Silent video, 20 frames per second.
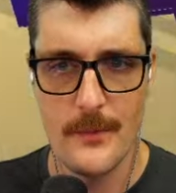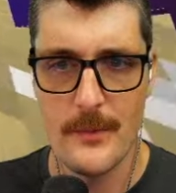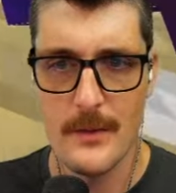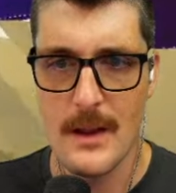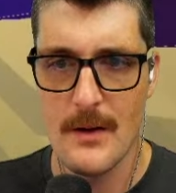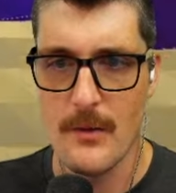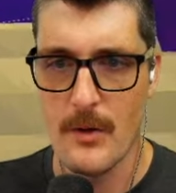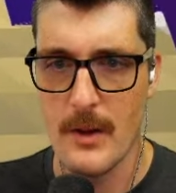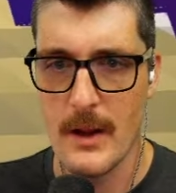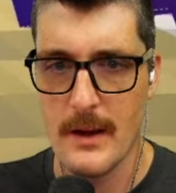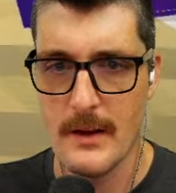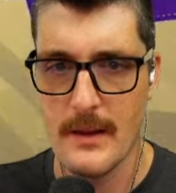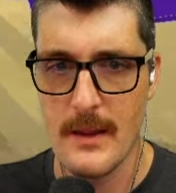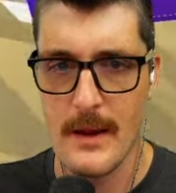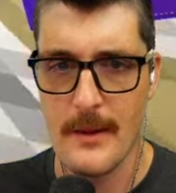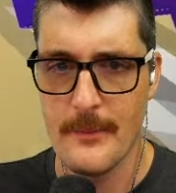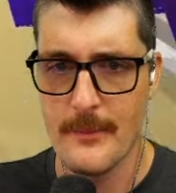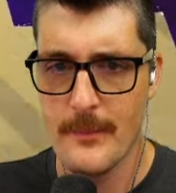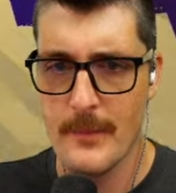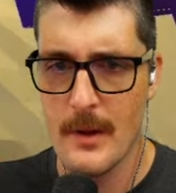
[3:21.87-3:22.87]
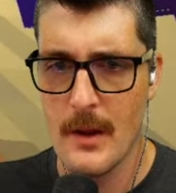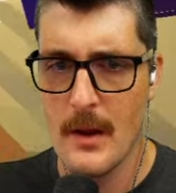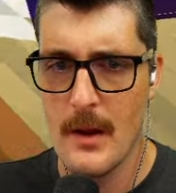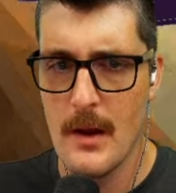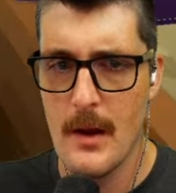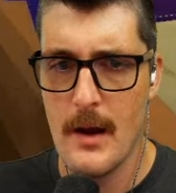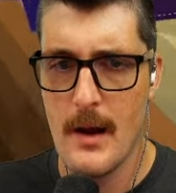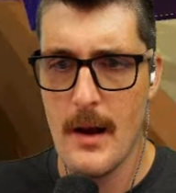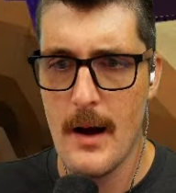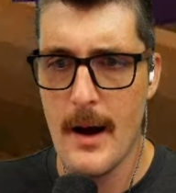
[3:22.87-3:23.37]
never liked that.
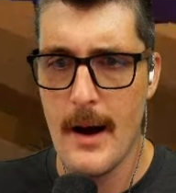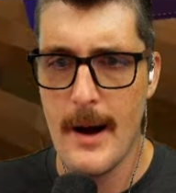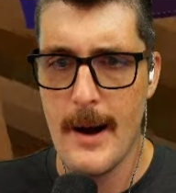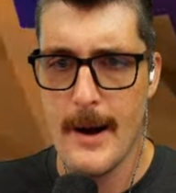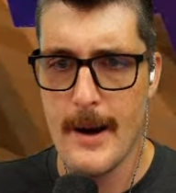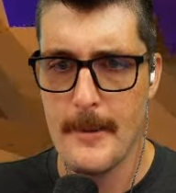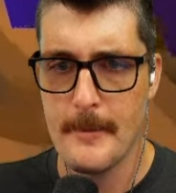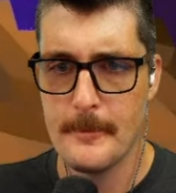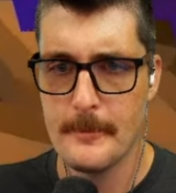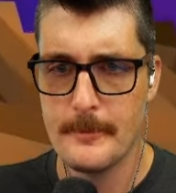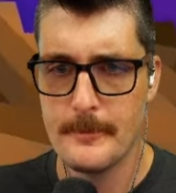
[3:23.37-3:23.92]
But